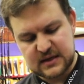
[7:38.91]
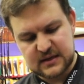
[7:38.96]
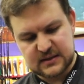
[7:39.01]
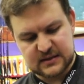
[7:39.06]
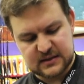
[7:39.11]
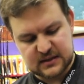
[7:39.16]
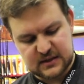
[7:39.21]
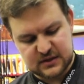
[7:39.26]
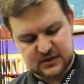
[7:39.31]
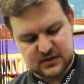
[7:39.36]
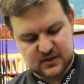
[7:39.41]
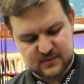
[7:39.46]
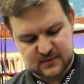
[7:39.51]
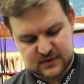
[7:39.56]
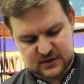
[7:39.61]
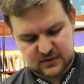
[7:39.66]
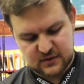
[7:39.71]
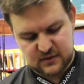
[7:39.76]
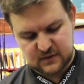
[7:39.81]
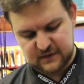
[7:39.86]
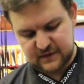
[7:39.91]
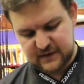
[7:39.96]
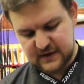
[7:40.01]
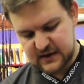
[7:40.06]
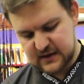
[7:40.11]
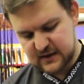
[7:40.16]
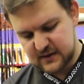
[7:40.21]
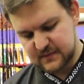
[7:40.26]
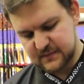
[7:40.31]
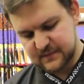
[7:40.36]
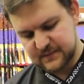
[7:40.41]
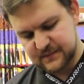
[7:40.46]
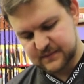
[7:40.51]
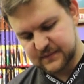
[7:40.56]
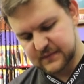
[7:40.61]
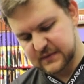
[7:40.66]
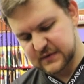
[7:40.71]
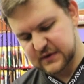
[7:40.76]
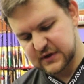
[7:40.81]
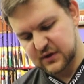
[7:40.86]
Just going to trim this off here.
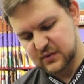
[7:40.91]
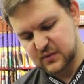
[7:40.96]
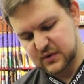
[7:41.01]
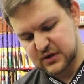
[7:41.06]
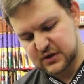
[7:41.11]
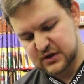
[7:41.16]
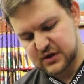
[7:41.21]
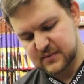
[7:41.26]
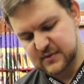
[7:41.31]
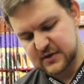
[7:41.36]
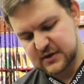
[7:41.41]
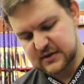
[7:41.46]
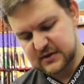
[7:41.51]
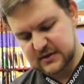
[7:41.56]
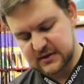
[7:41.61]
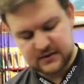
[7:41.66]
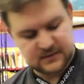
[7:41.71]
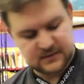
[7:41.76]
So you would trim it.